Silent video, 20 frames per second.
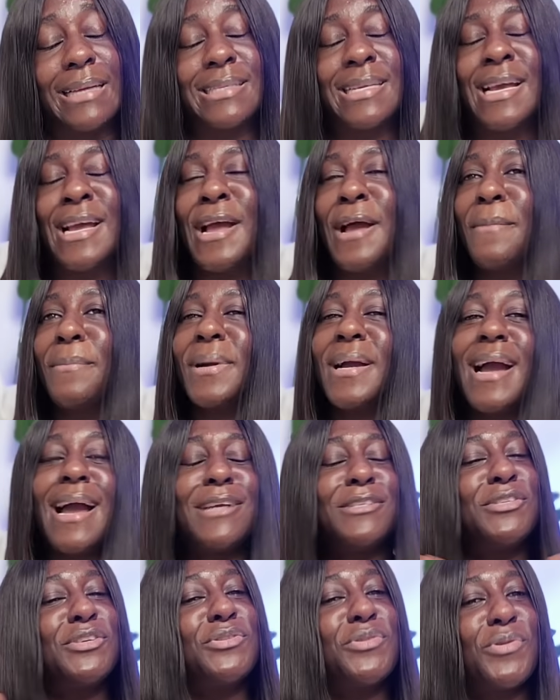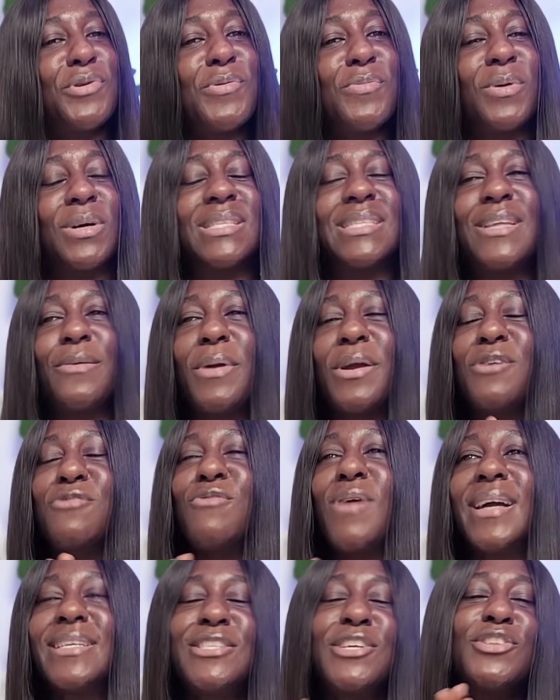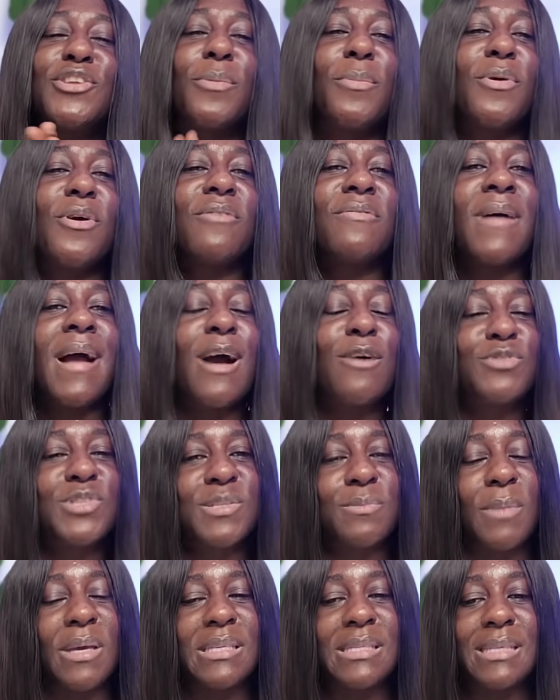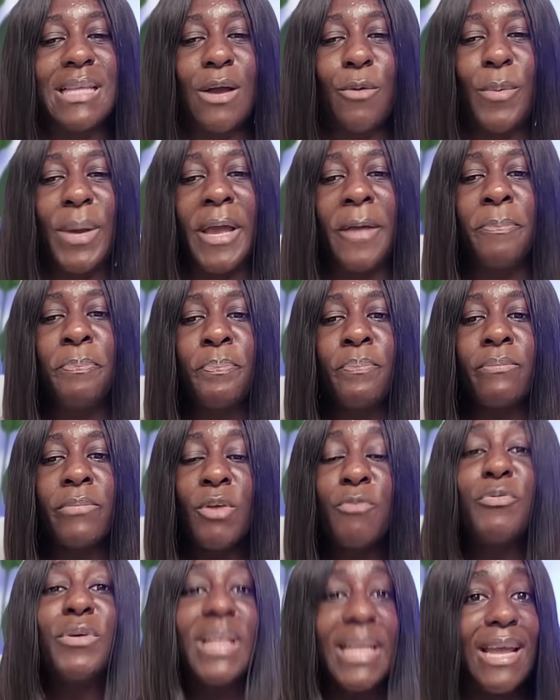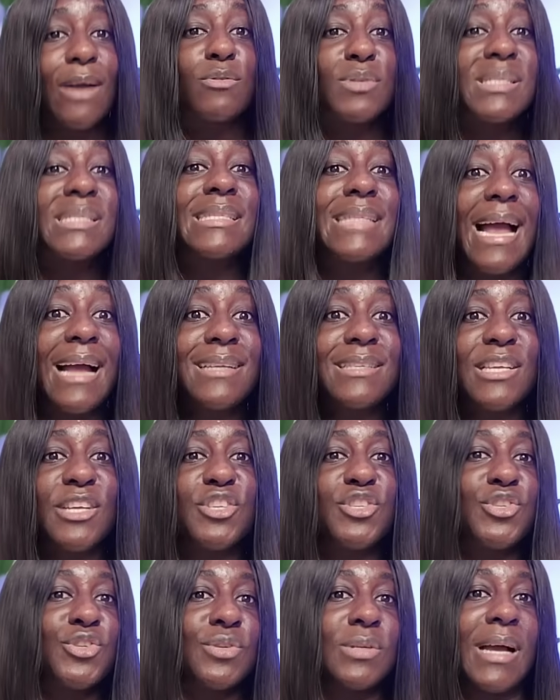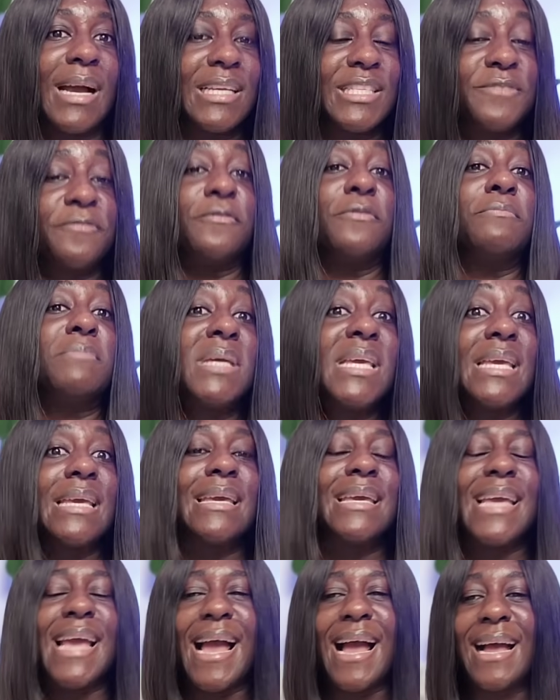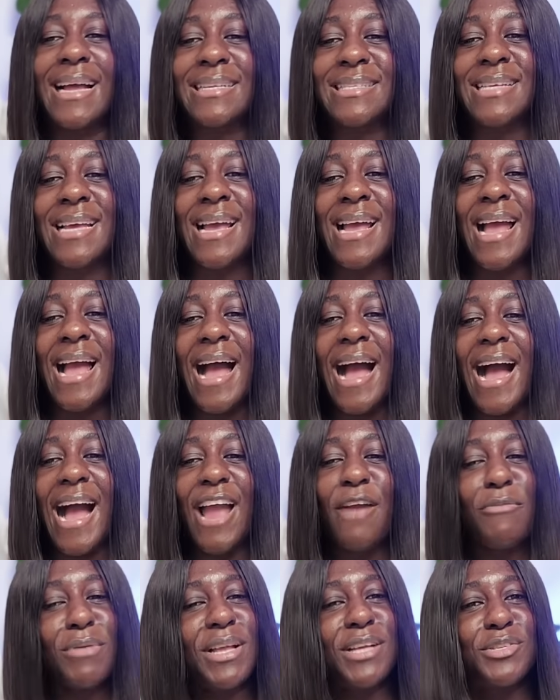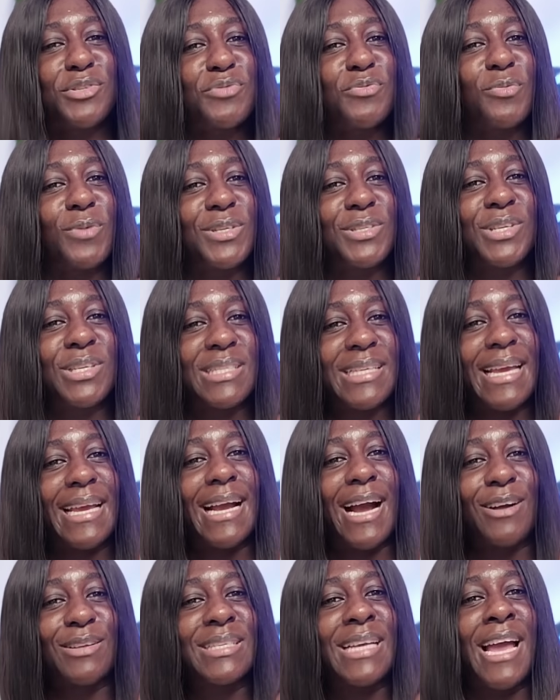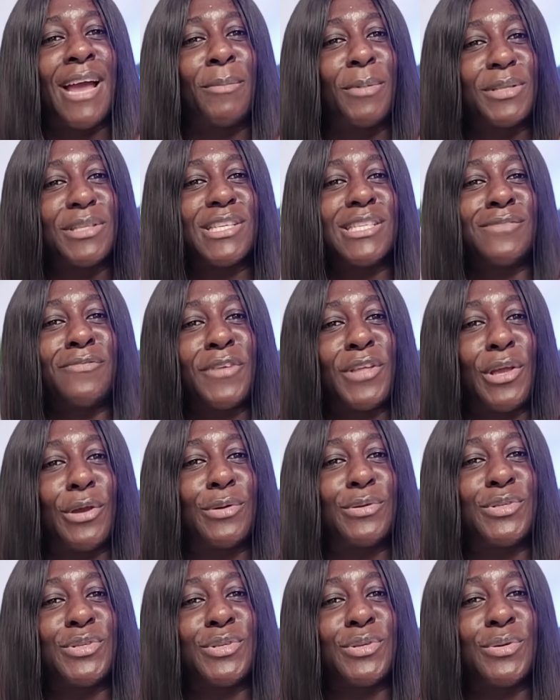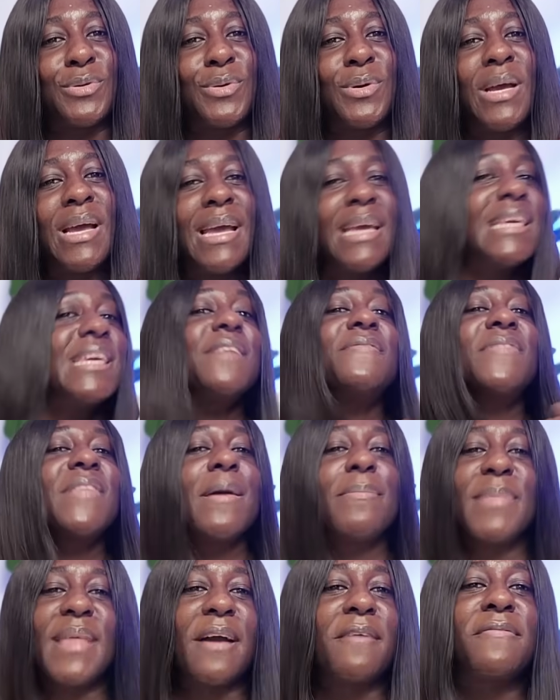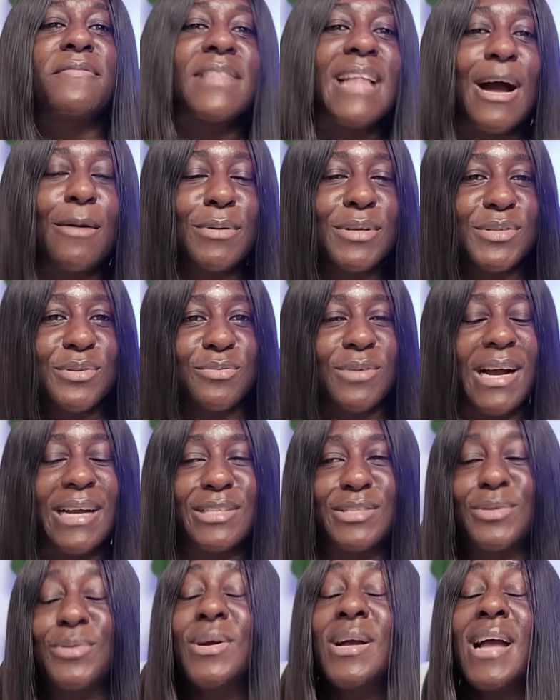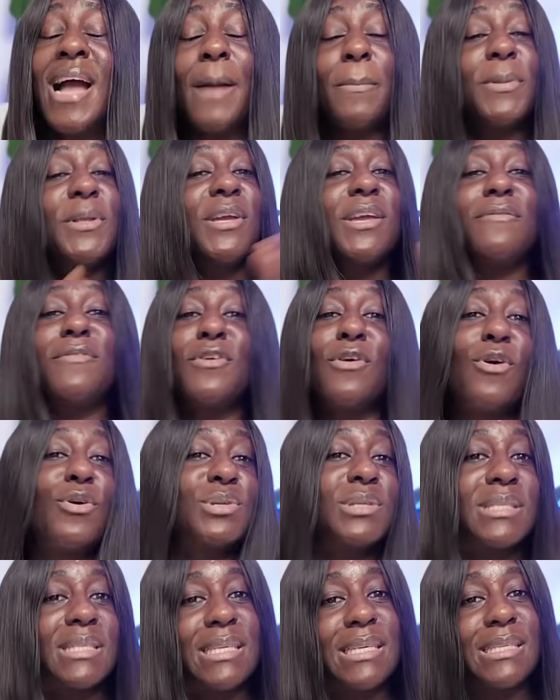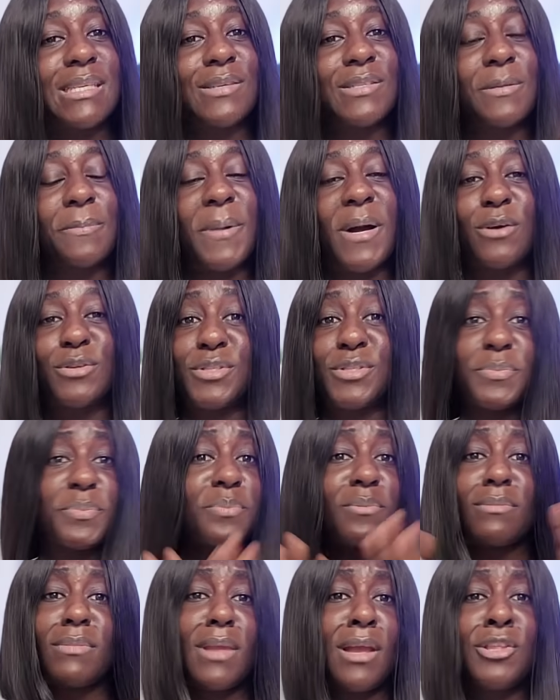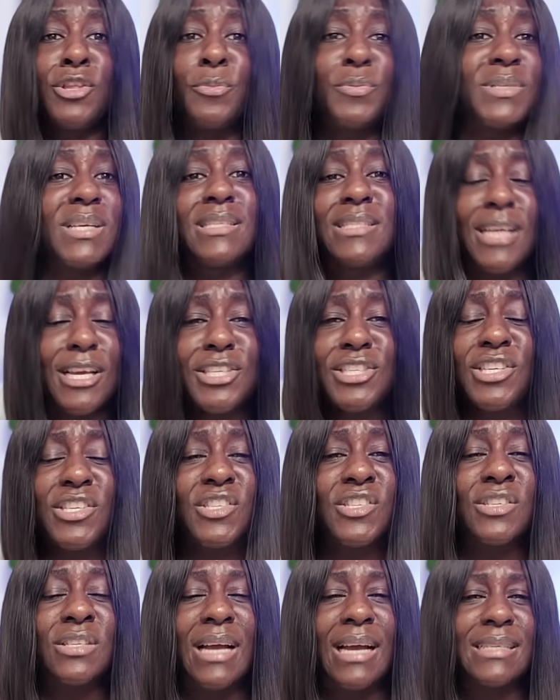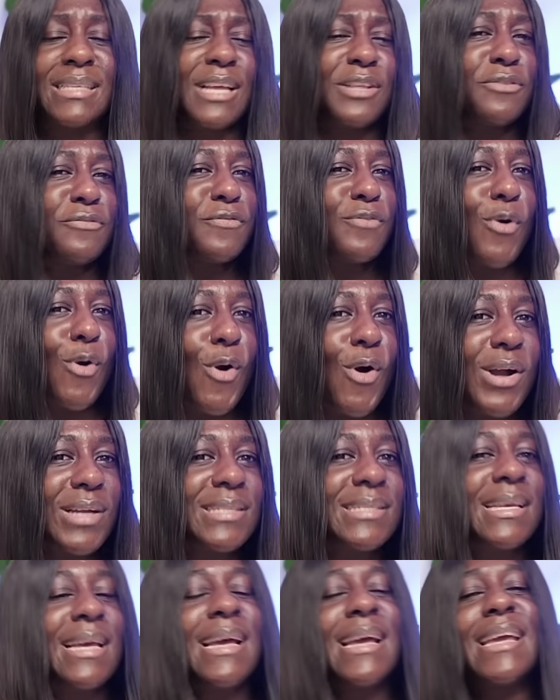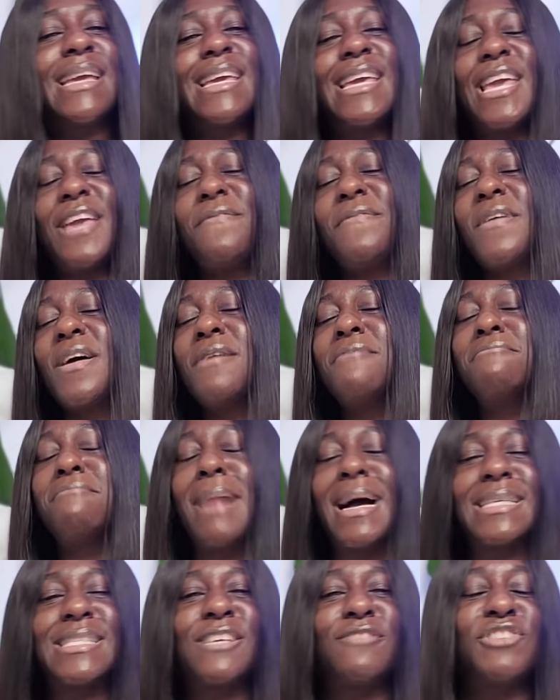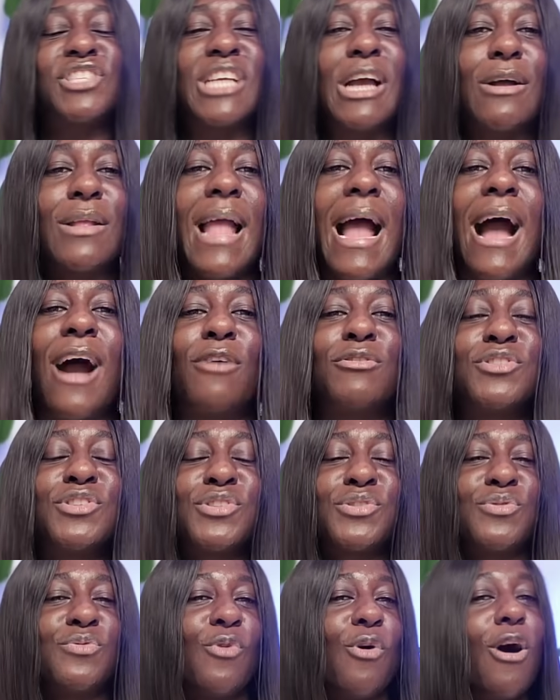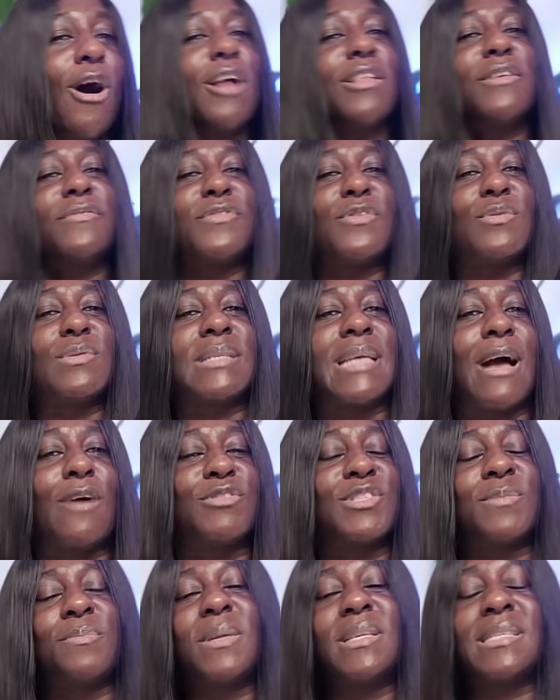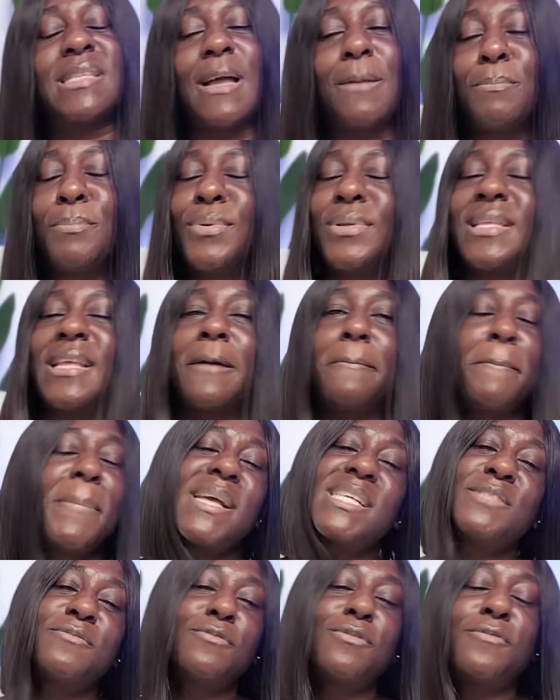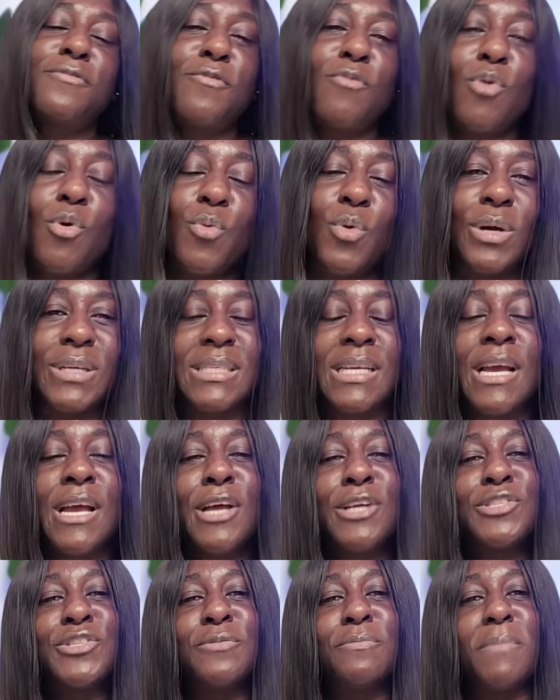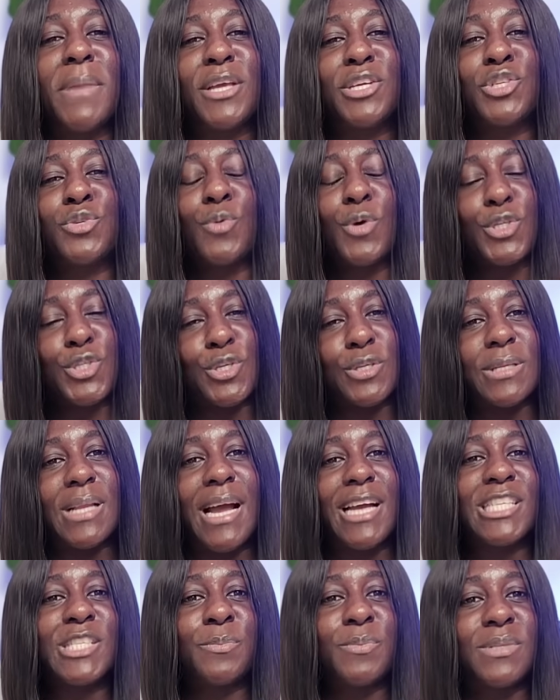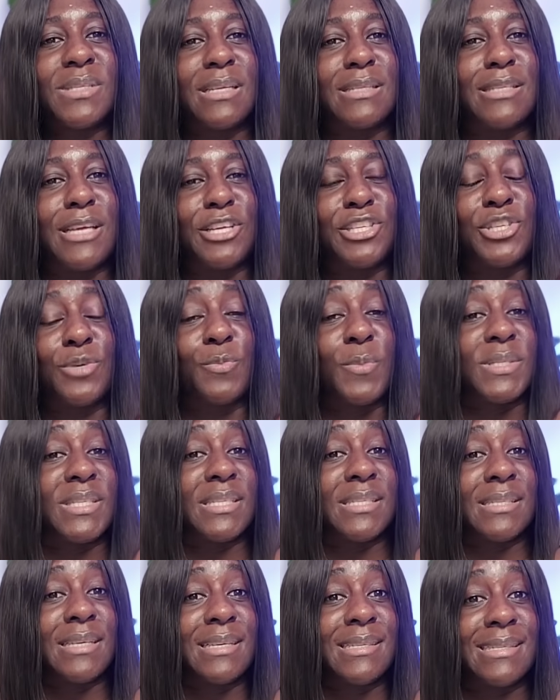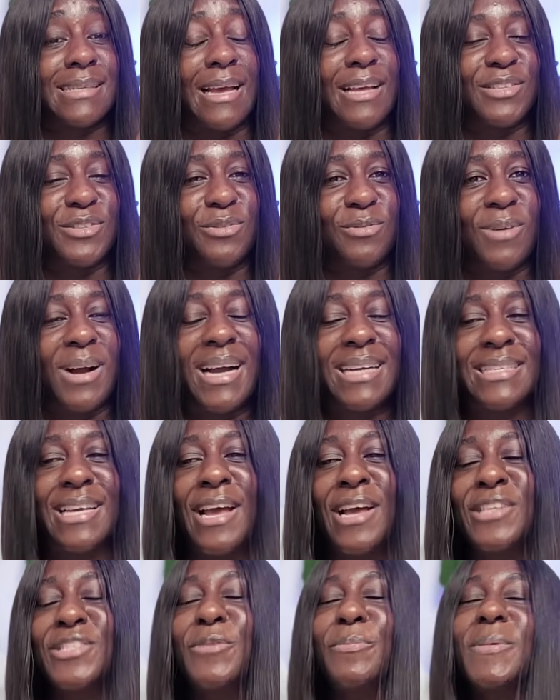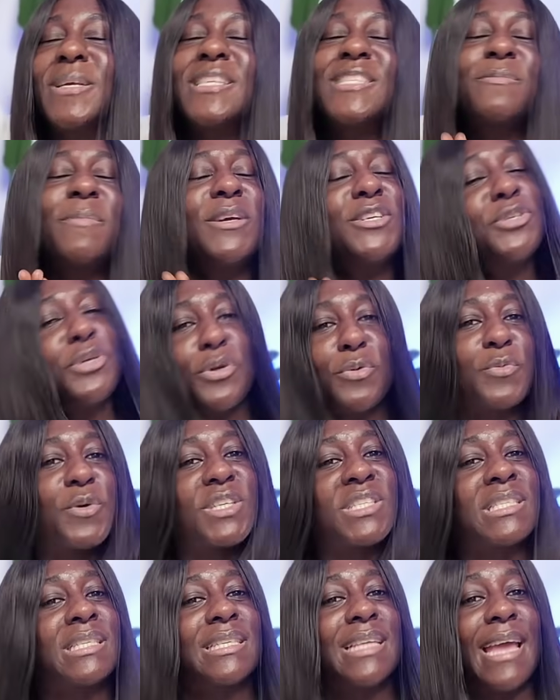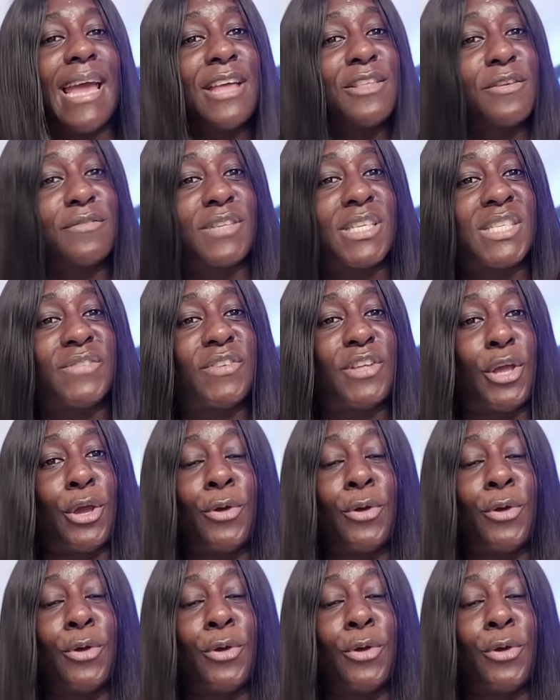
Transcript: But guys, you know what? There were quite a number of housemates that were really outstanding tonight for me, and I really do want to take our time on this video to give them their flowers, all right? So I'm going to give you all the details about the presentation tonight, and of course, give a massive shout out to all of those housemates that put their best foot forward to make sure tonight's presentation was a success, all right? So please make sure you watch to the end of this video.